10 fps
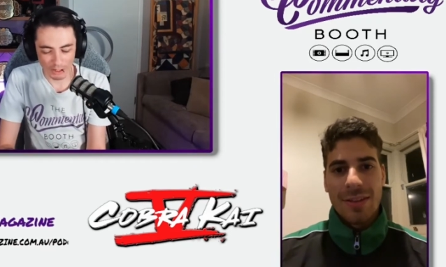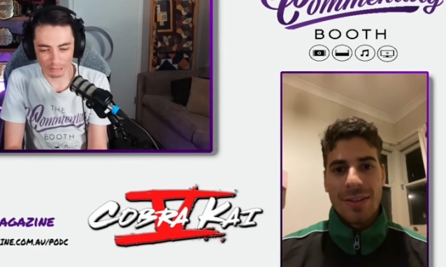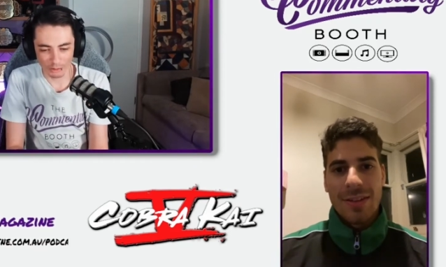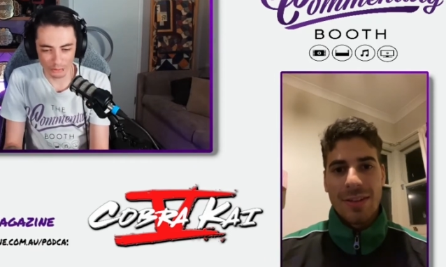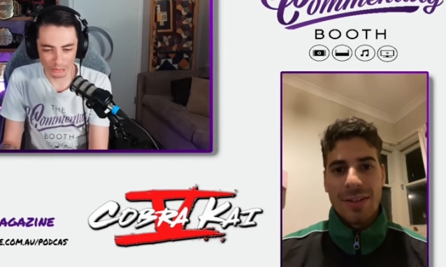
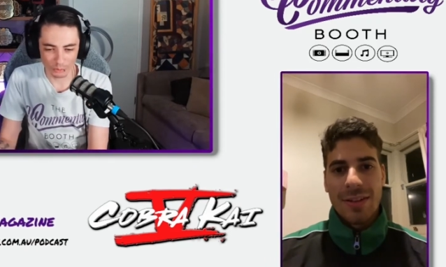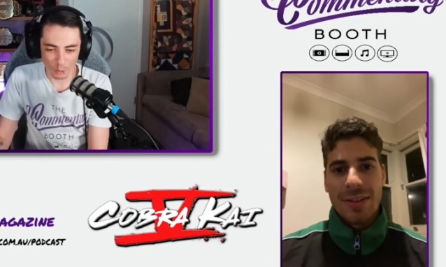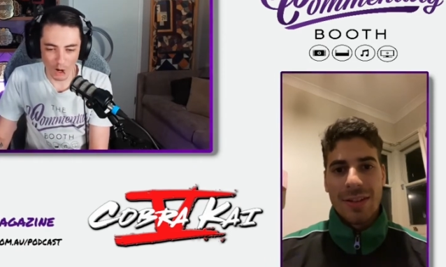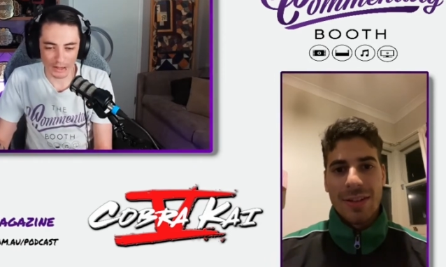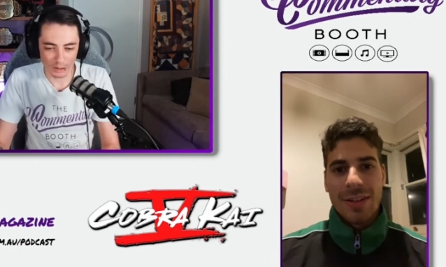Speaker 1: have those
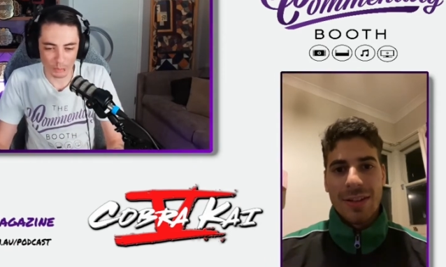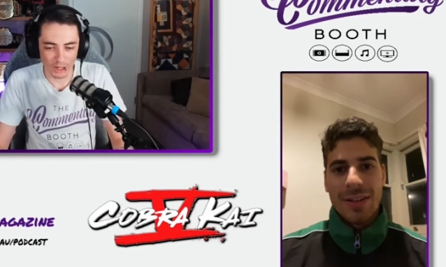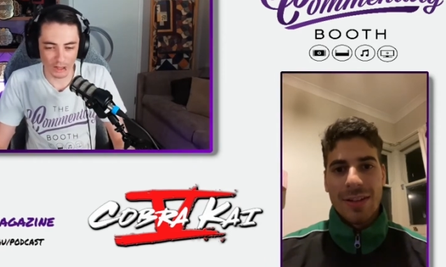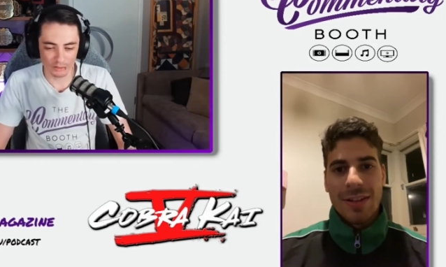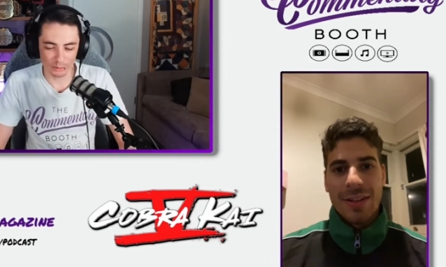winding
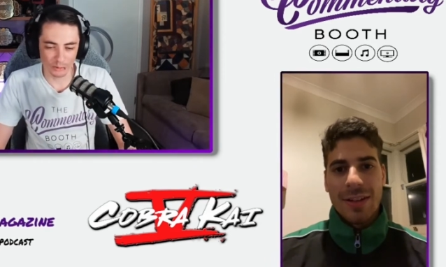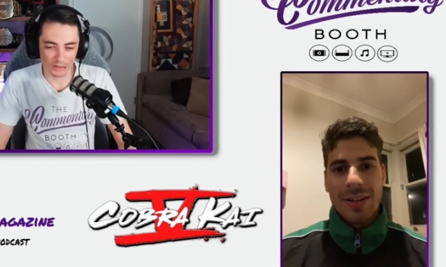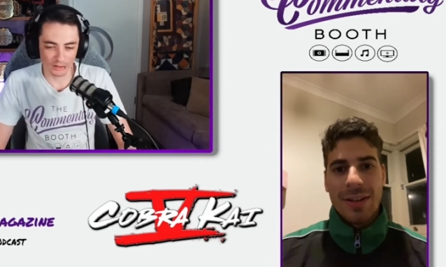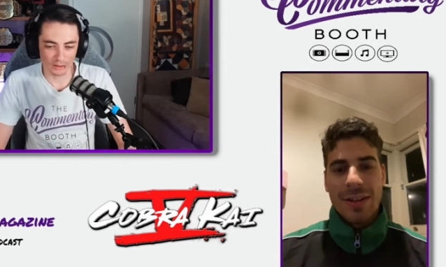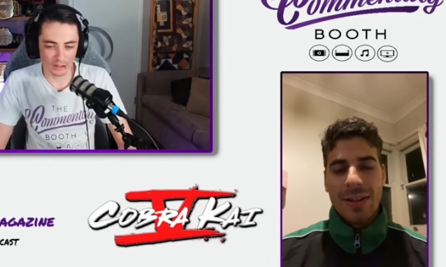paths
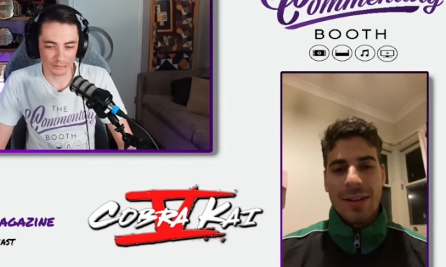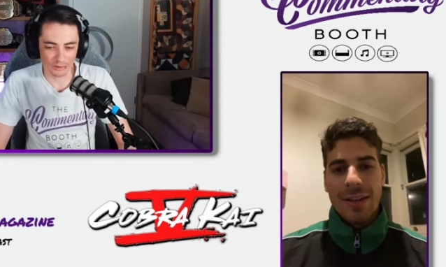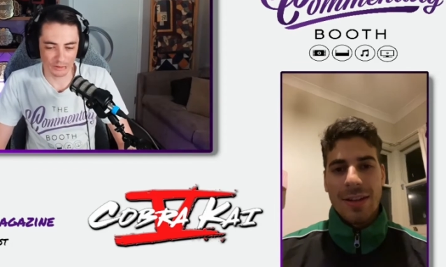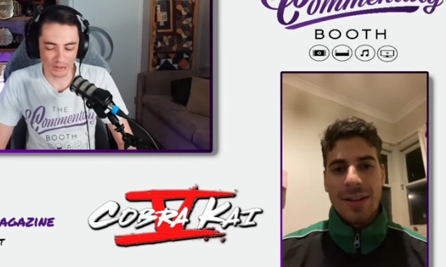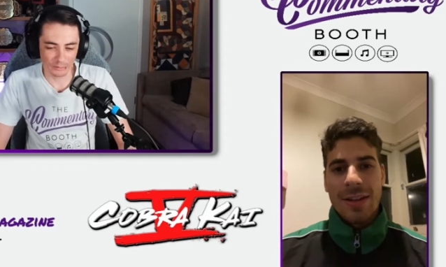throughout their life.
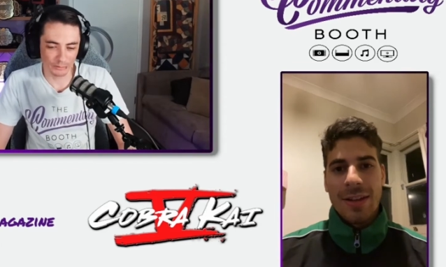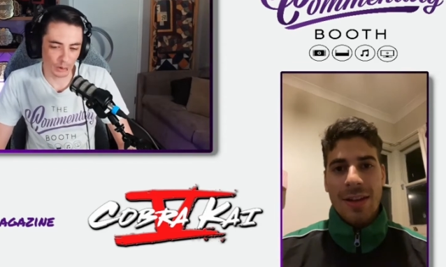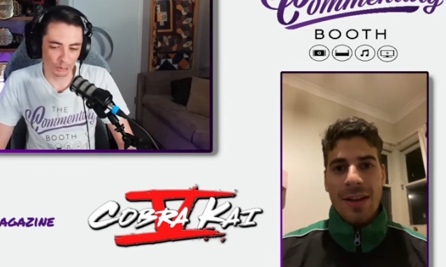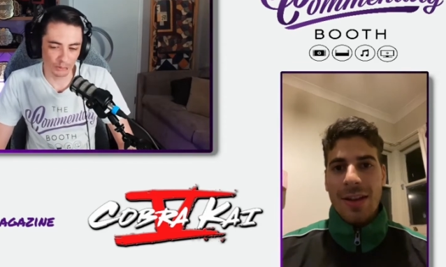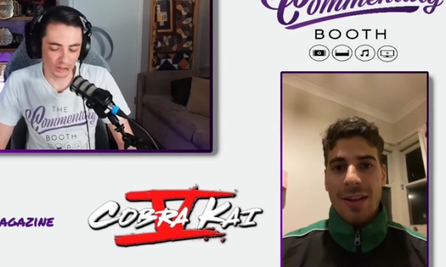So it
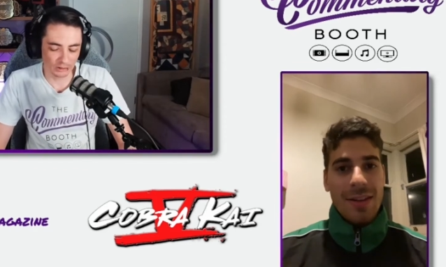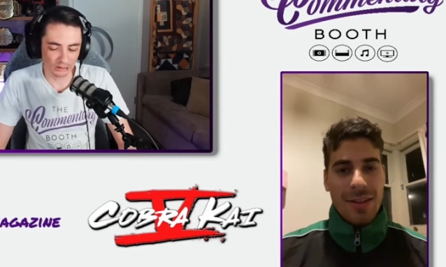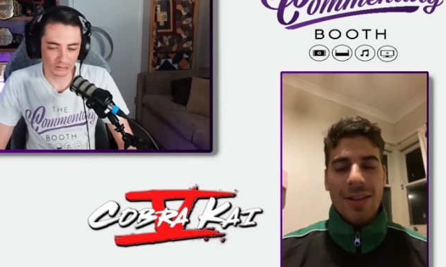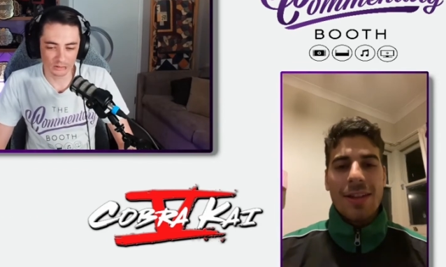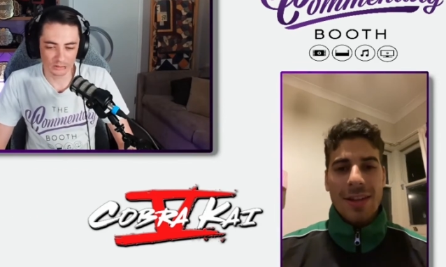felt
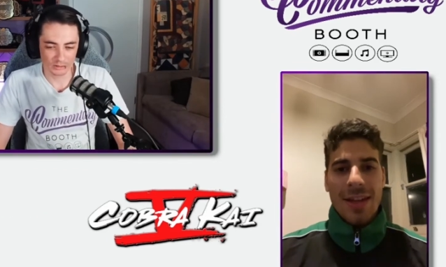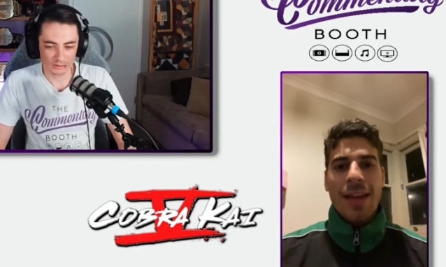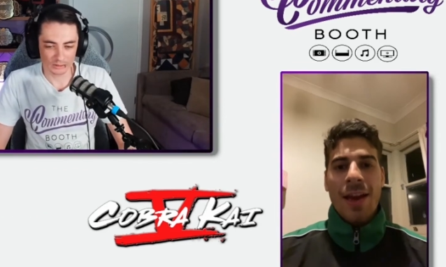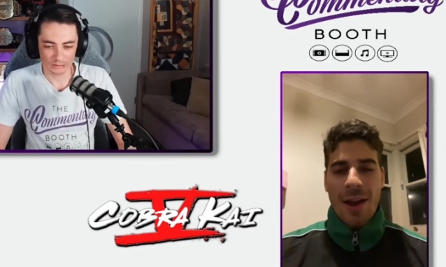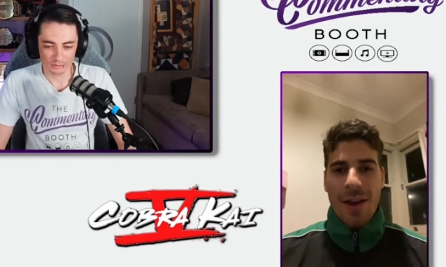real.
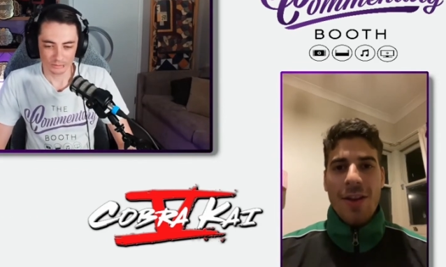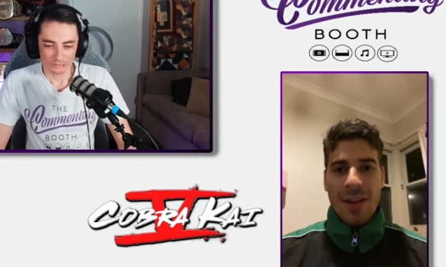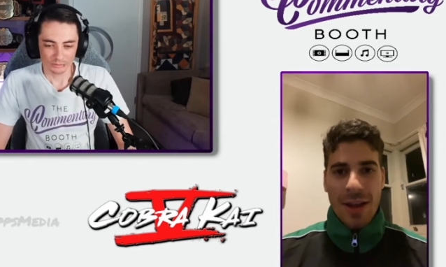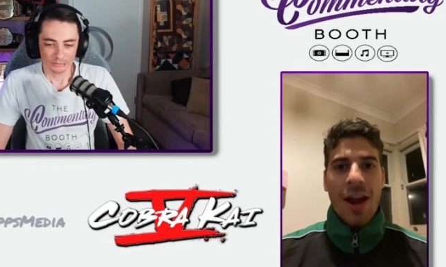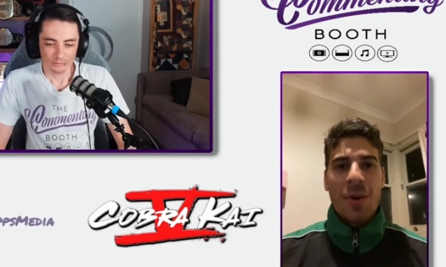
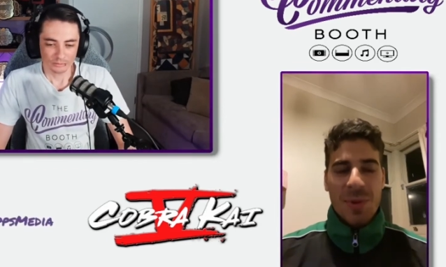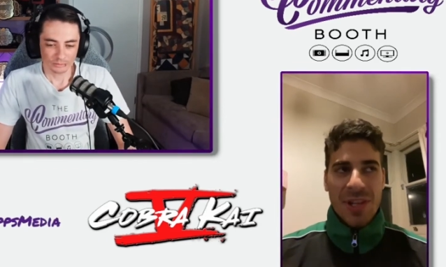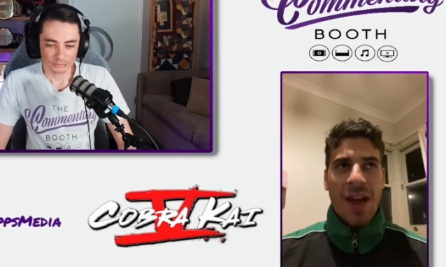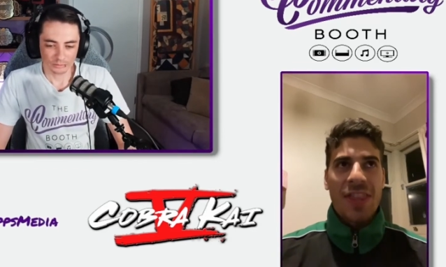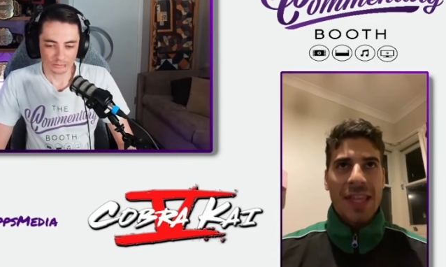
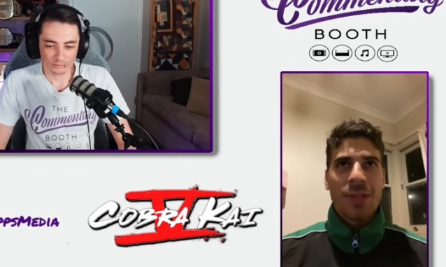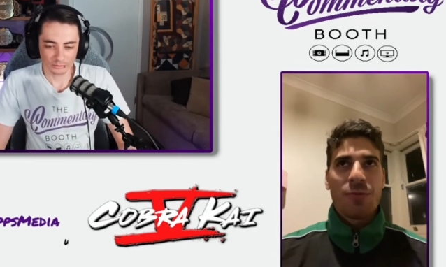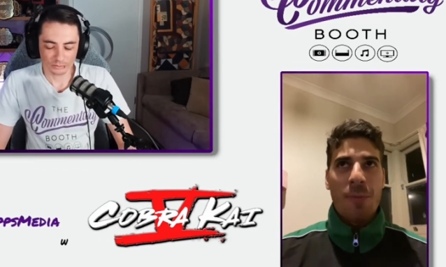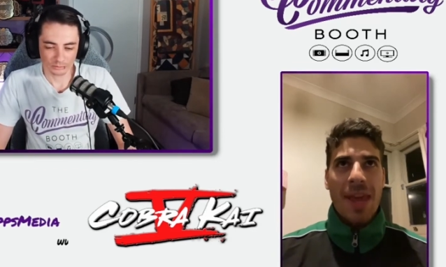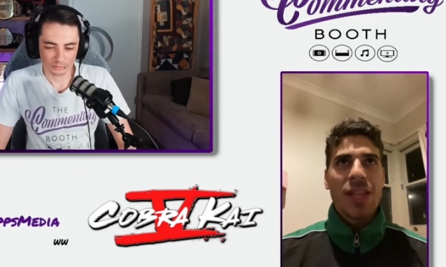
Speaker 2: 100%. I think this,
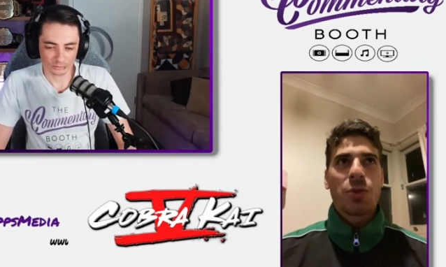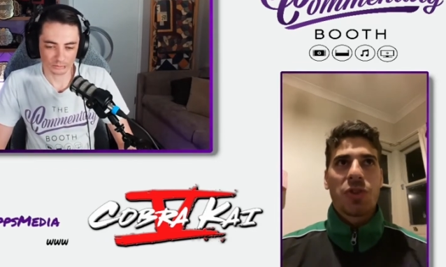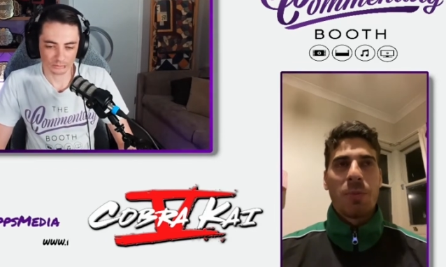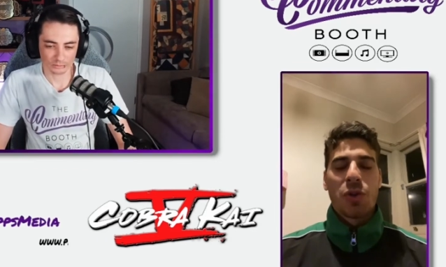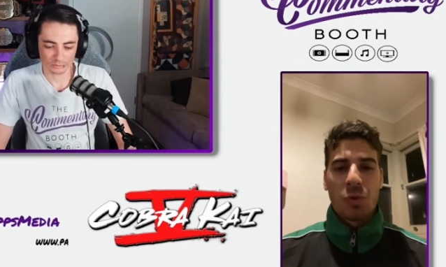for me, this
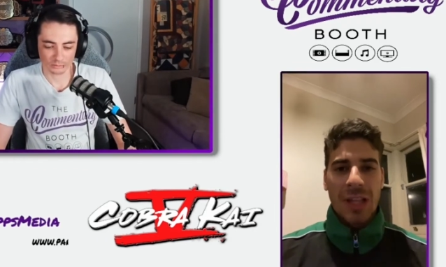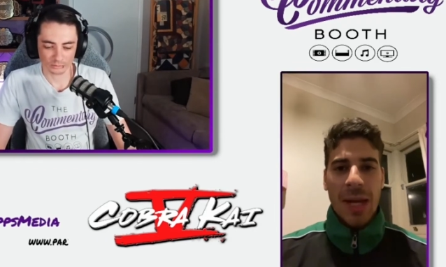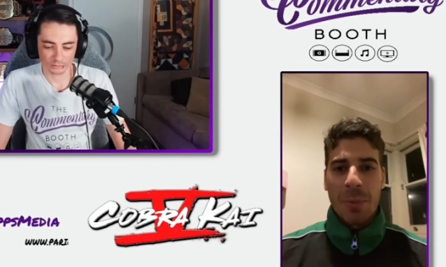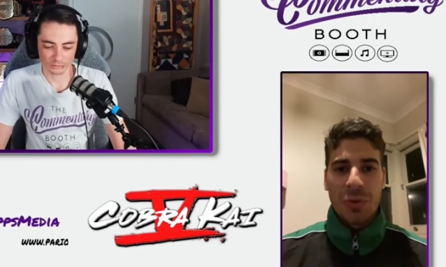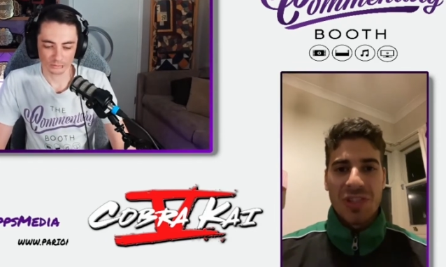was the most
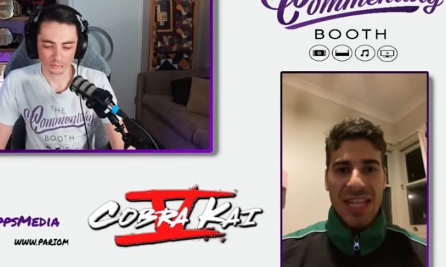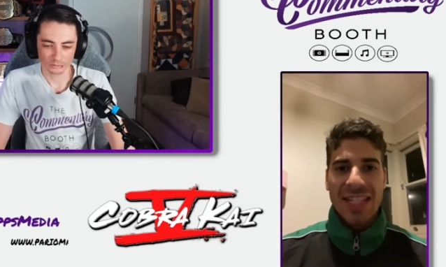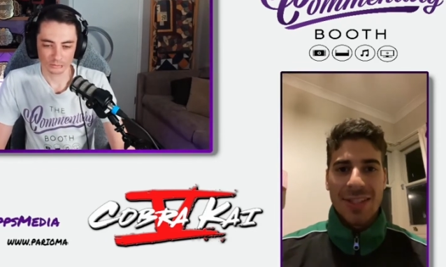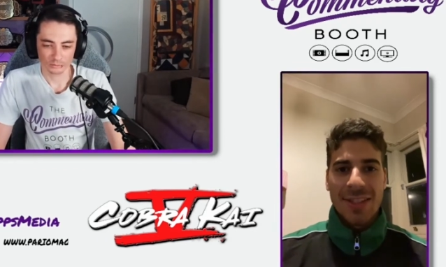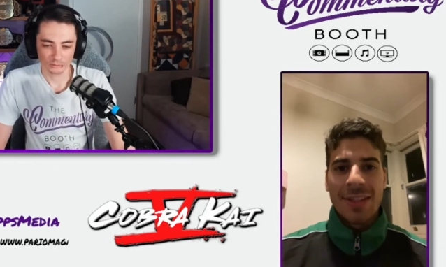relatable
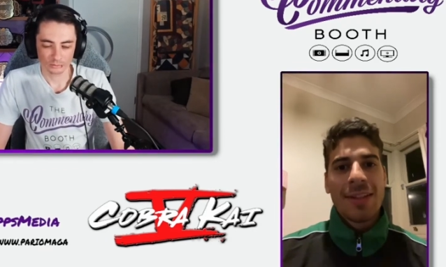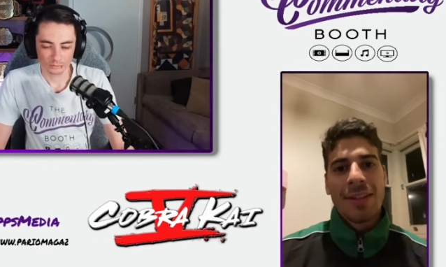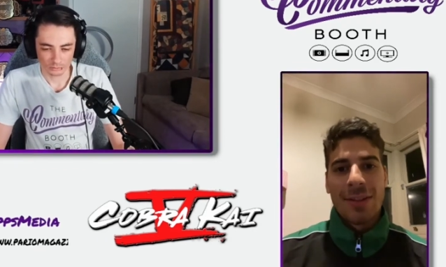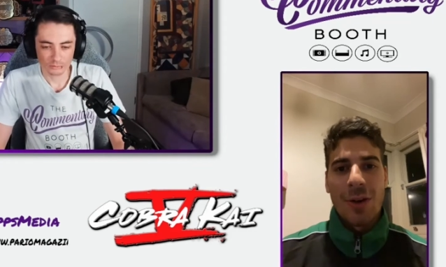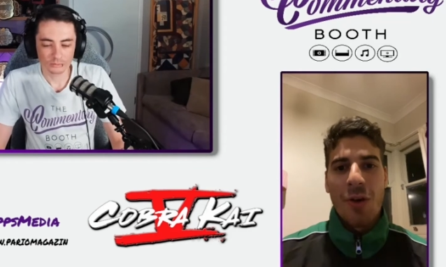
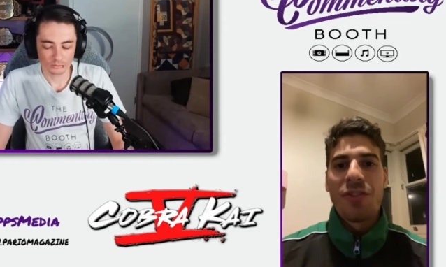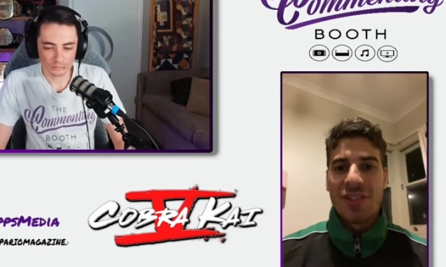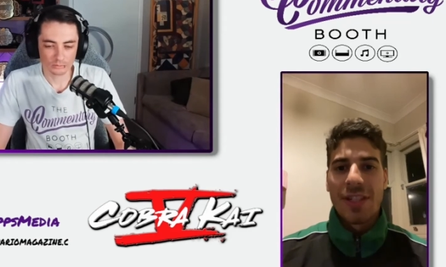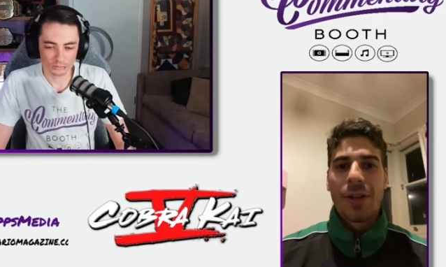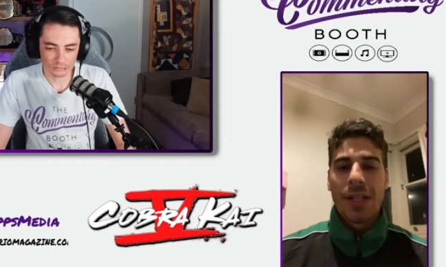season of
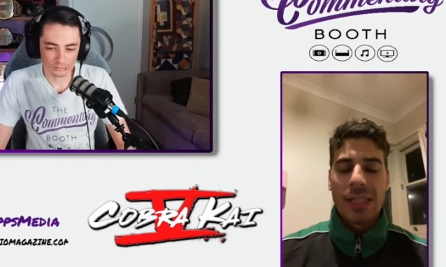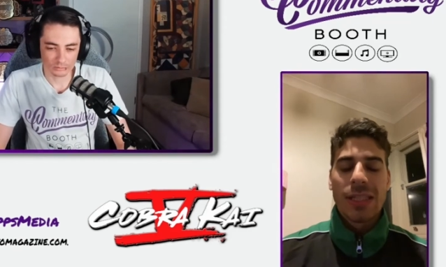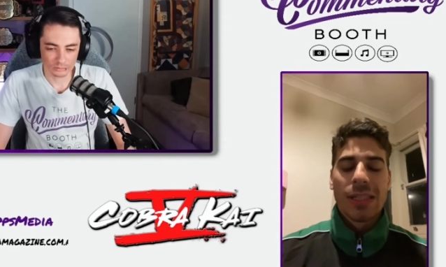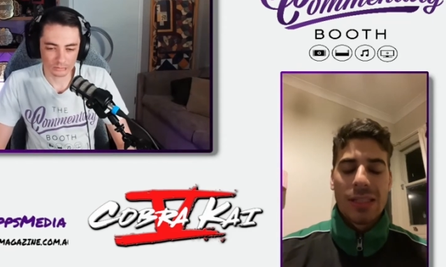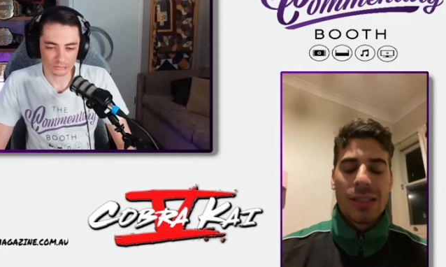the series.